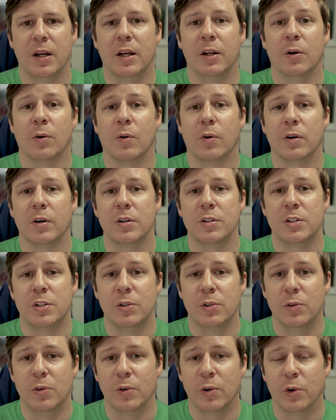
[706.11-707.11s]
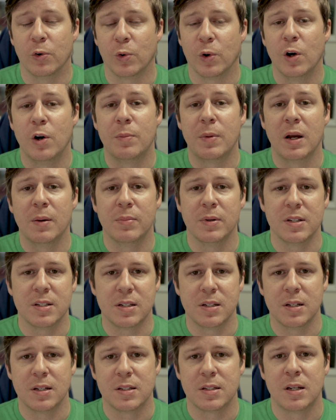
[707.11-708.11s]
in order to grow my
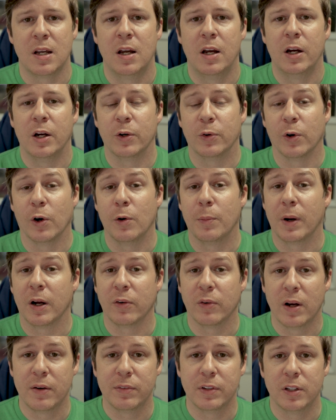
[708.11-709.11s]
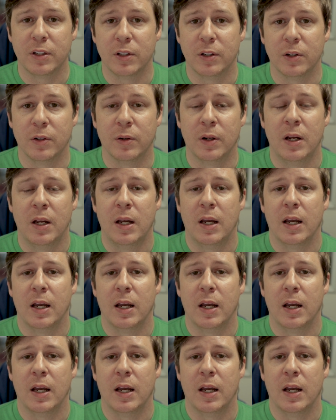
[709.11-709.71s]
business, grow my revenue,